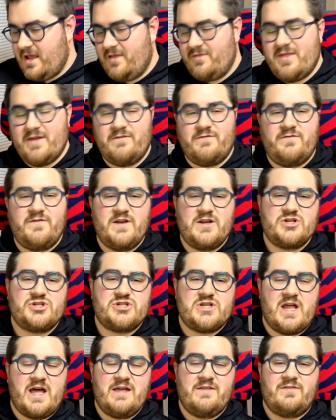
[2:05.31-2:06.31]
They finished
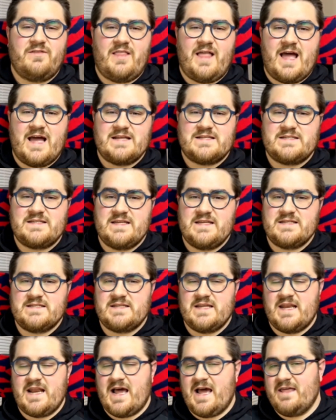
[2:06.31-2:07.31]
9th last
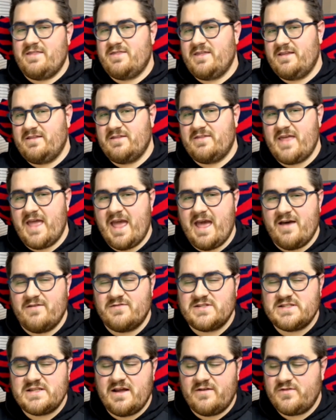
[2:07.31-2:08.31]
season. I think that they have
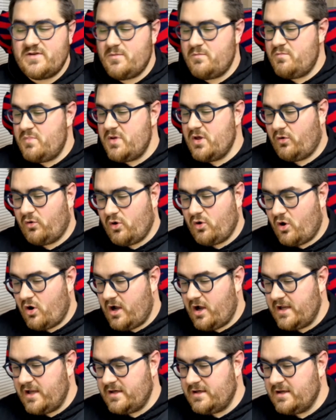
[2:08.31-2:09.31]
stuff to build
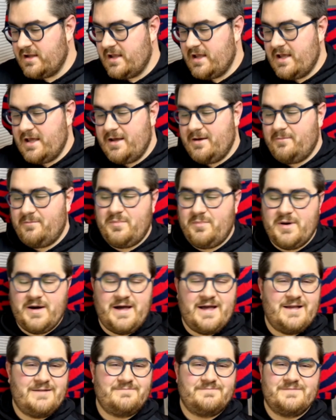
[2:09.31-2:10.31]
on,
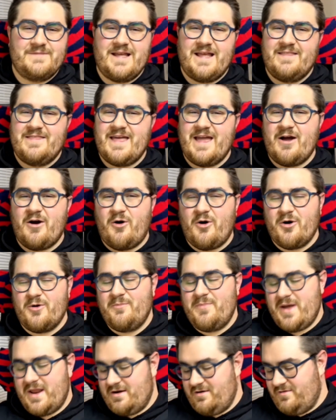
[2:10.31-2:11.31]
but they are
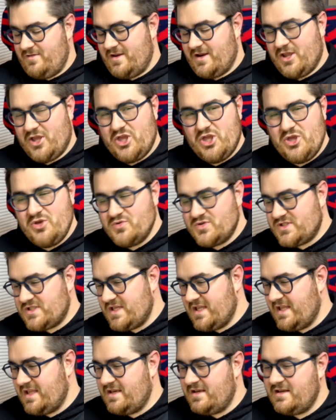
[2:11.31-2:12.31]
better than a
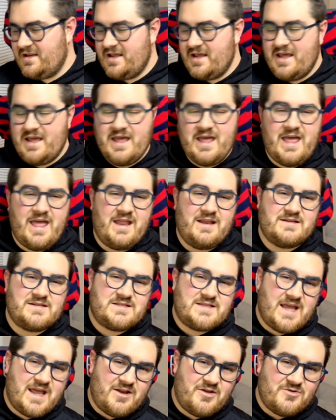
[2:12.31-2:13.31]
Houston and a
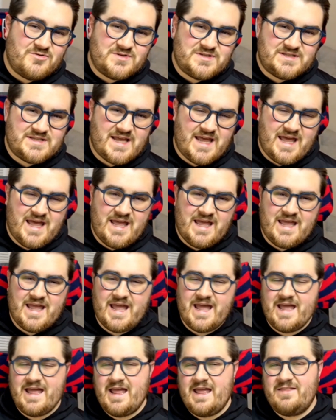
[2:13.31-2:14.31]
San Jose,
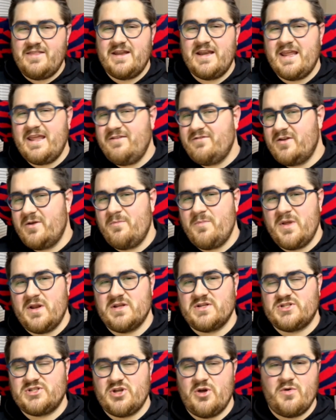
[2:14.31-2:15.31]
and then even a
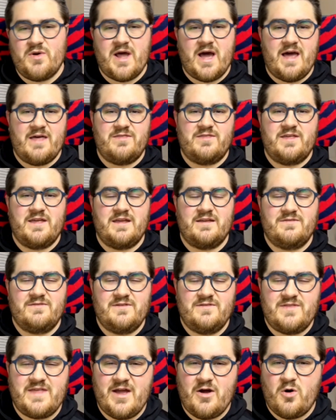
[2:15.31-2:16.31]
Minnesota. I think
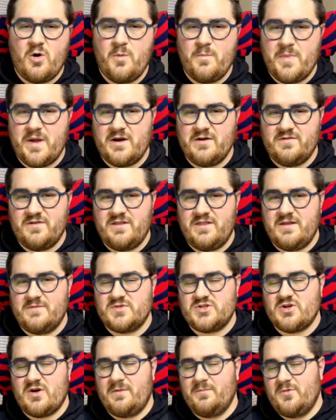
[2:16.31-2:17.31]
that they are better than them.
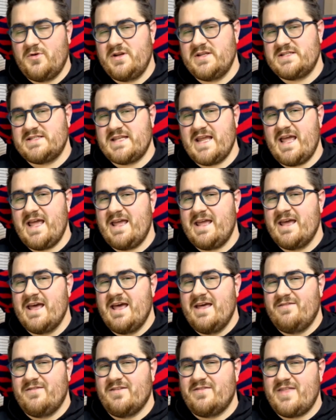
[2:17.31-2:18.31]
So I'm going to say
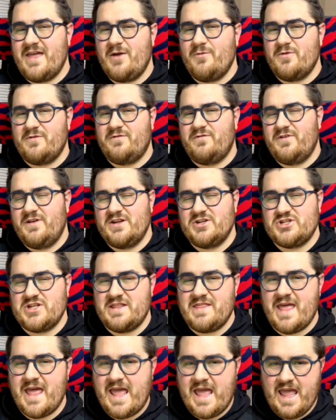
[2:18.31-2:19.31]
that they would finish in
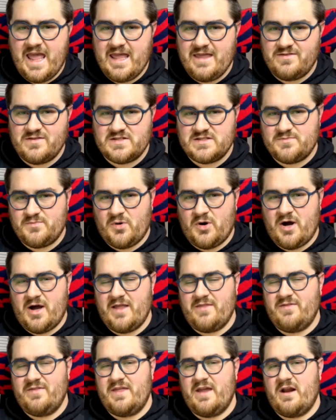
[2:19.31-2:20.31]
that 8th
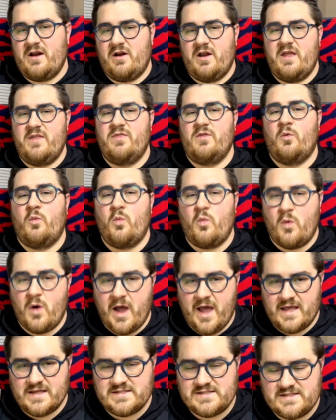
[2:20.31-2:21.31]
spot there in the
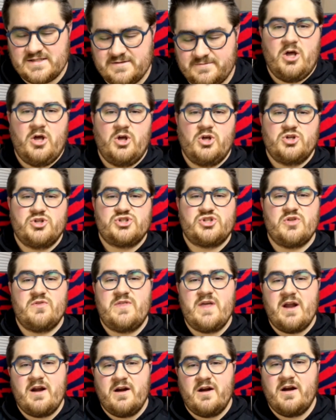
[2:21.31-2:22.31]
West. So
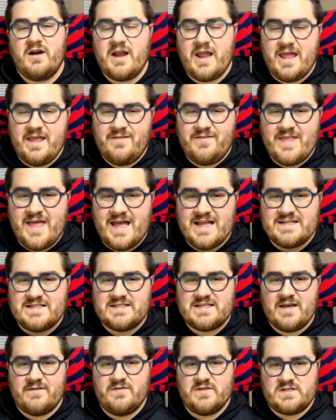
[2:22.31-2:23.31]
they're in that
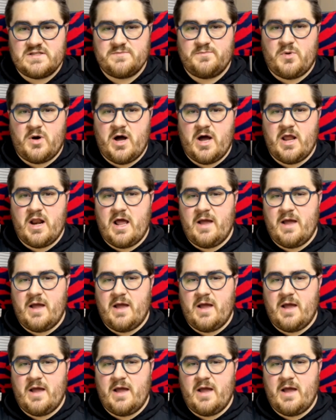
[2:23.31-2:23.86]
7th spot.